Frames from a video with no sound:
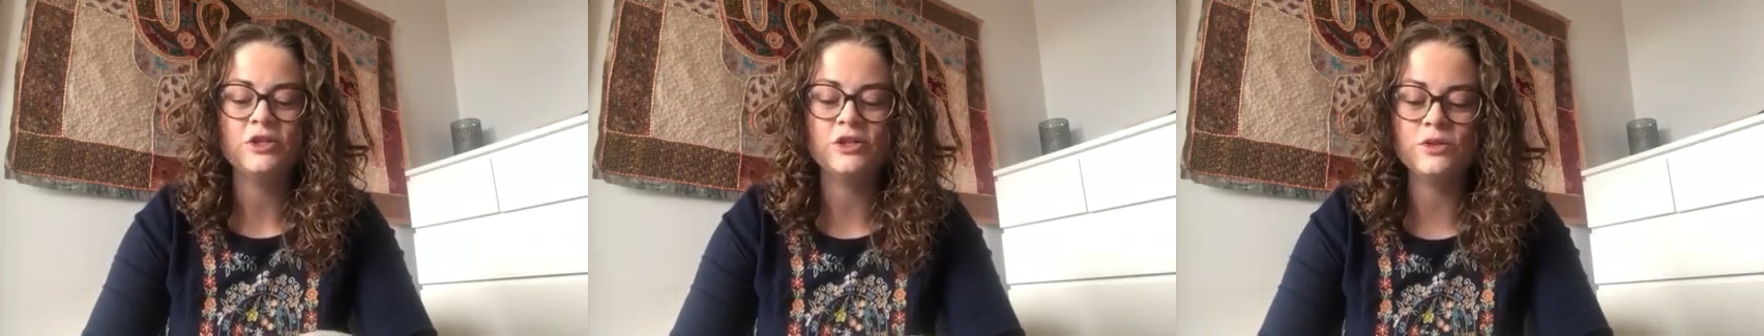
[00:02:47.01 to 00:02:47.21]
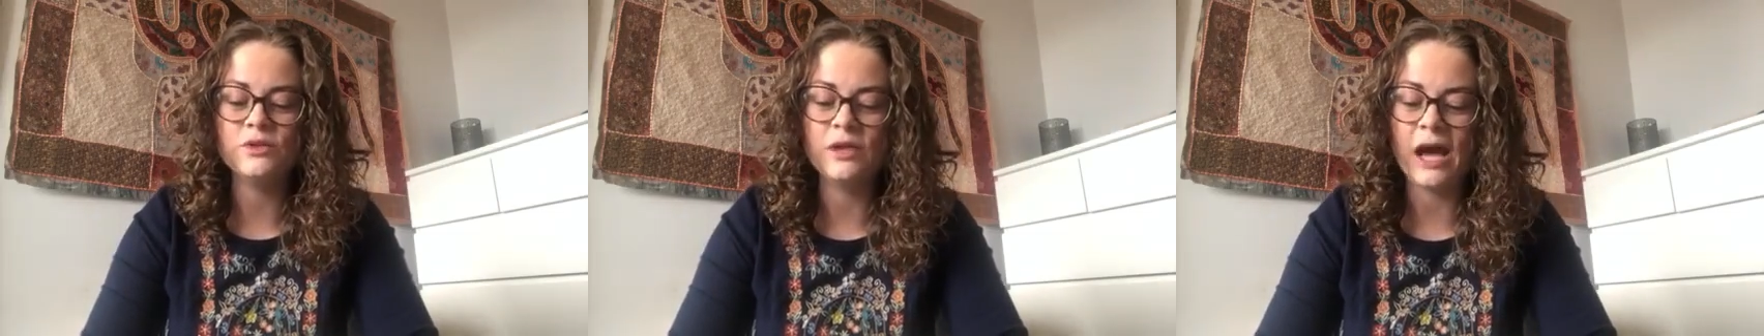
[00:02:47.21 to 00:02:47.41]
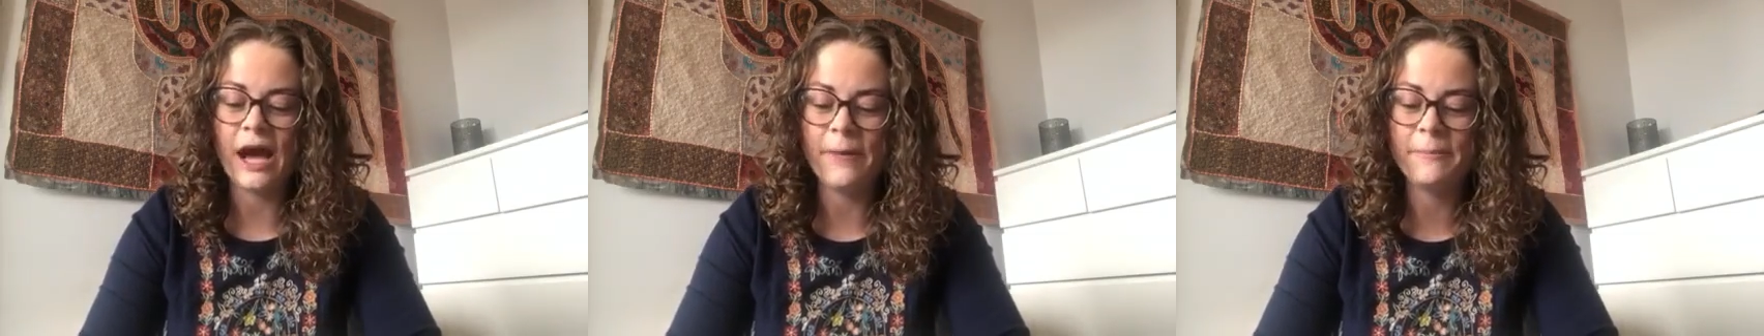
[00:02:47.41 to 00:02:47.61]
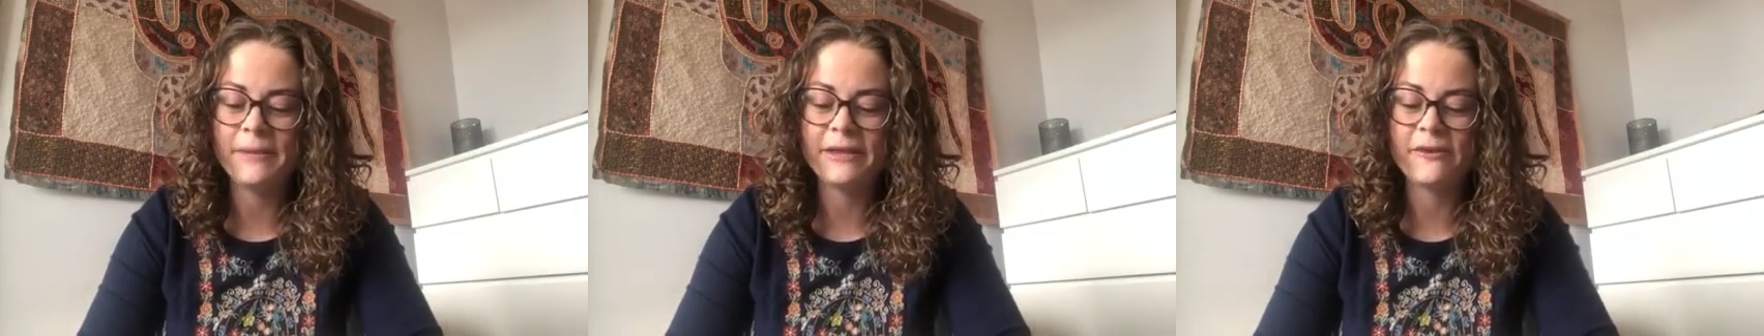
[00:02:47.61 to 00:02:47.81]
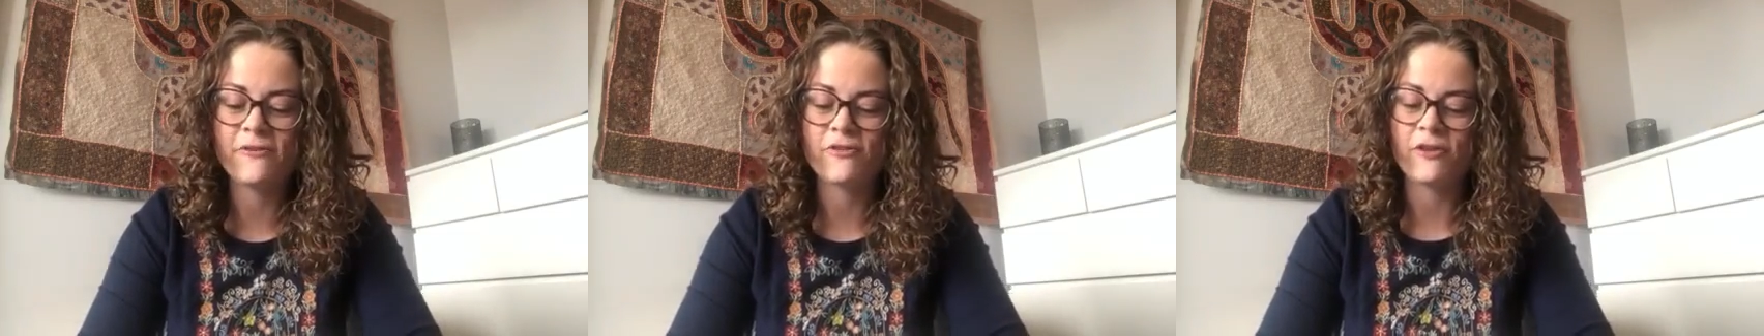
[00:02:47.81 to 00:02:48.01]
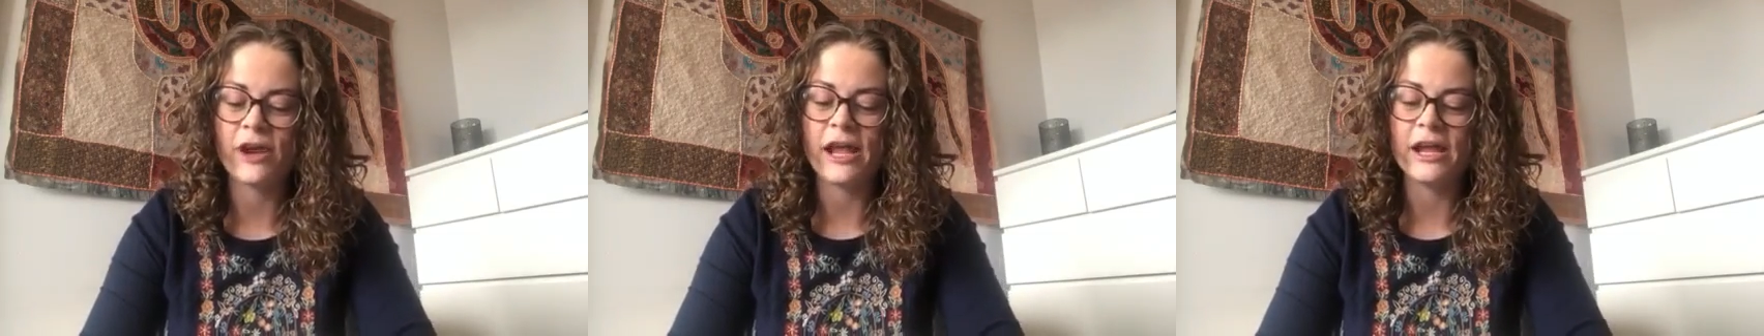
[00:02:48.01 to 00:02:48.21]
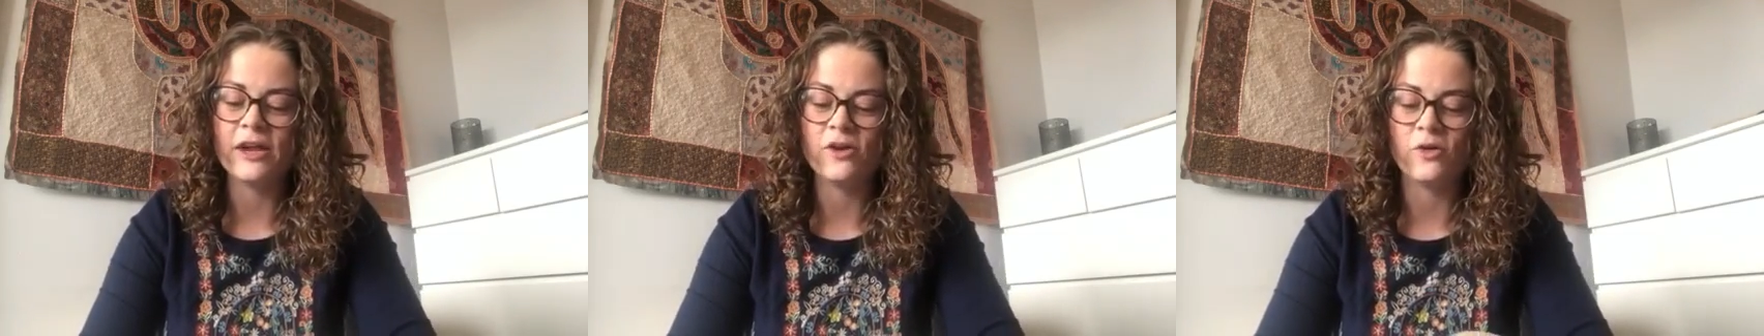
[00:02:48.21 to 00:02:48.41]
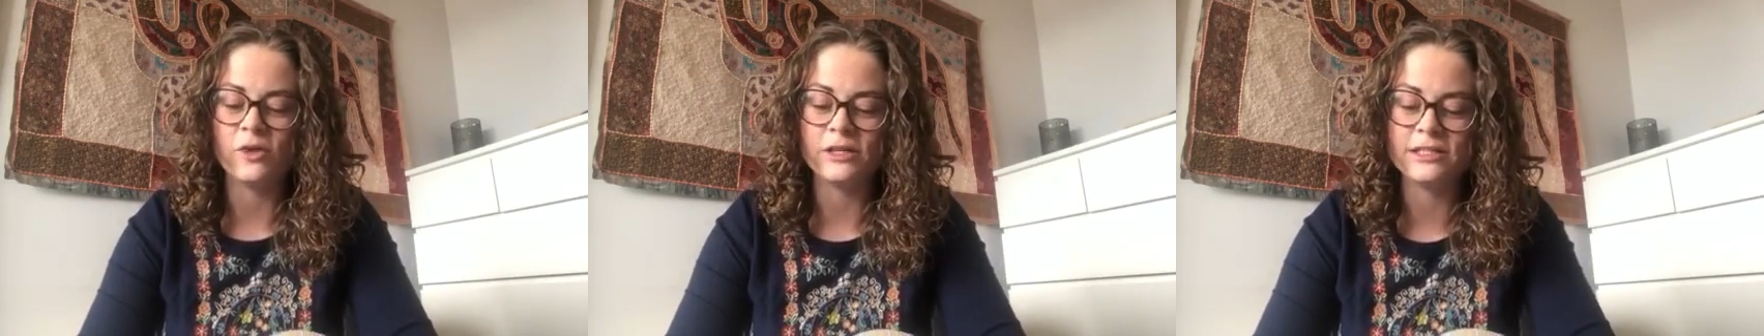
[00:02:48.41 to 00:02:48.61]
Do not be
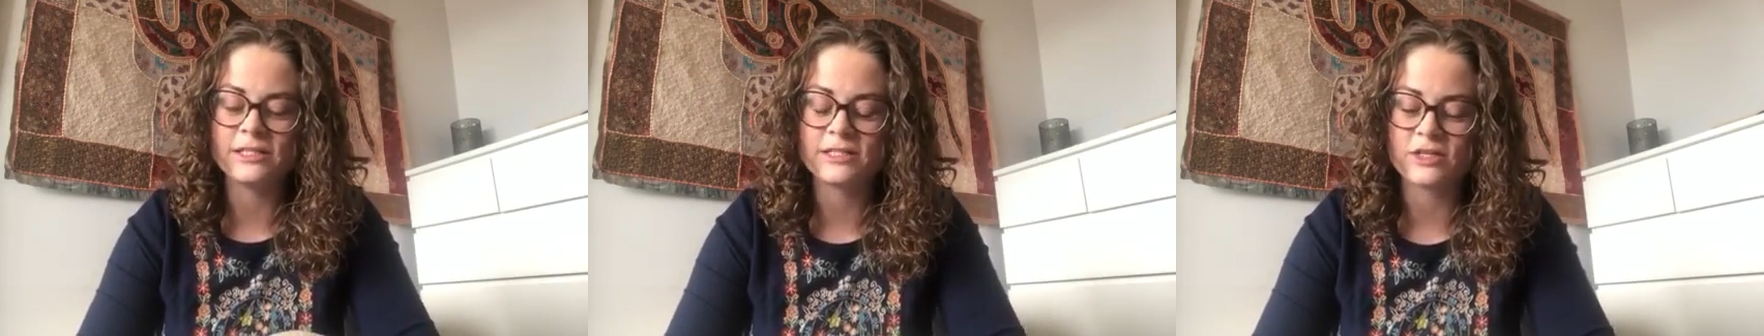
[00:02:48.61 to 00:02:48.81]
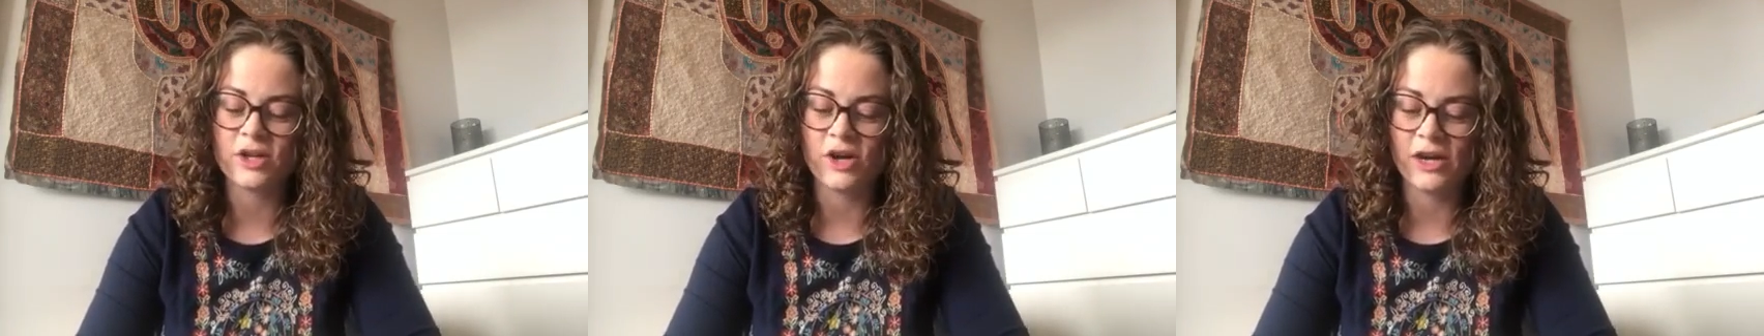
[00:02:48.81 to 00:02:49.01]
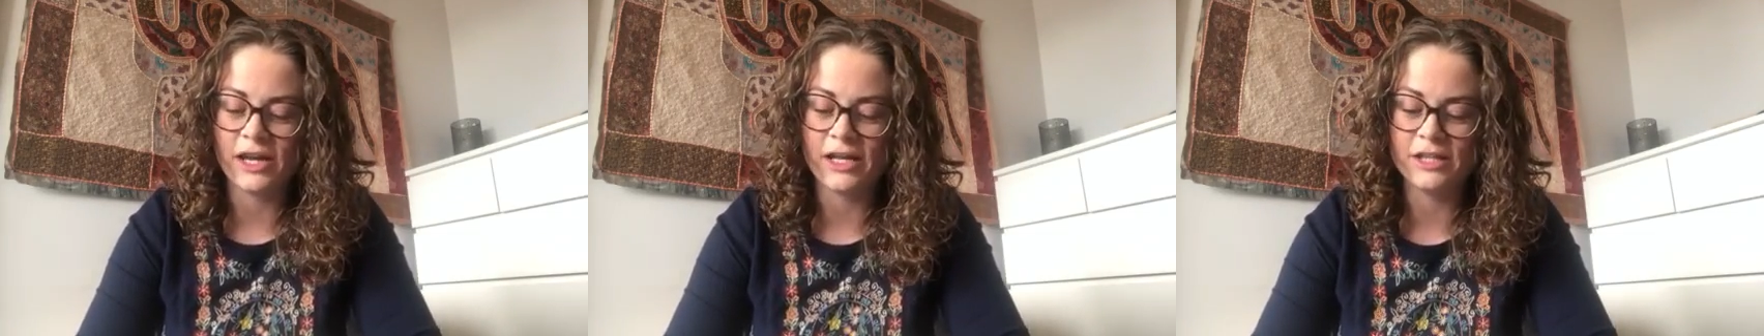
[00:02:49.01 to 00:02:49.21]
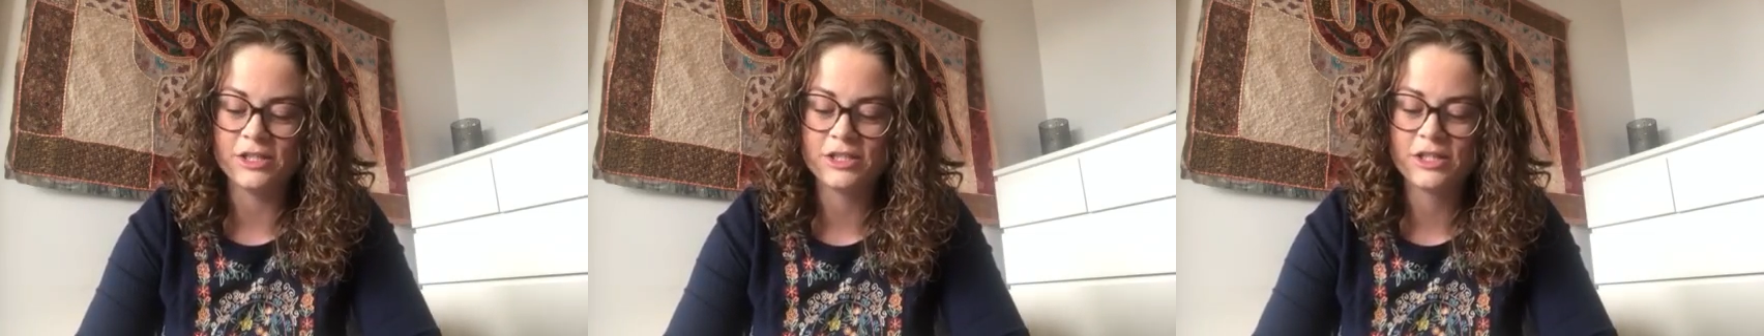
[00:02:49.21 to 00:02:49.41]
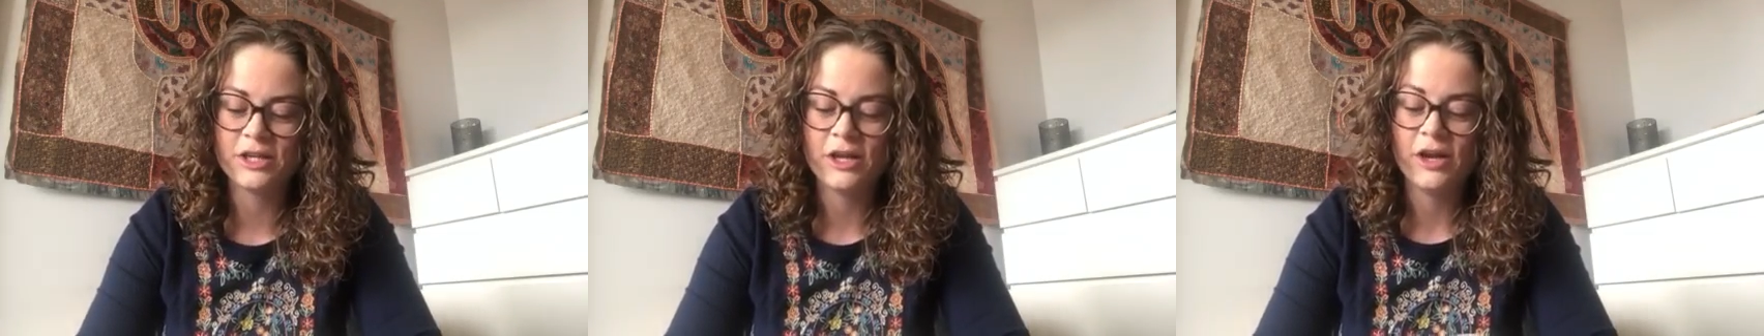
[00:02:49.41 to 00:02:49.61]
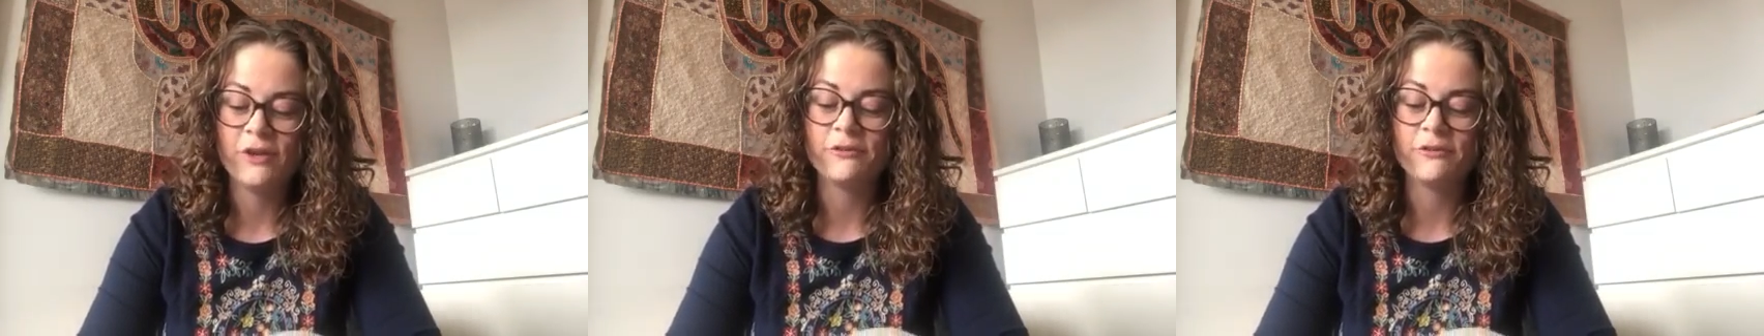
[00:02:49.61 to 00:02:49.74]
afraid or discouraged,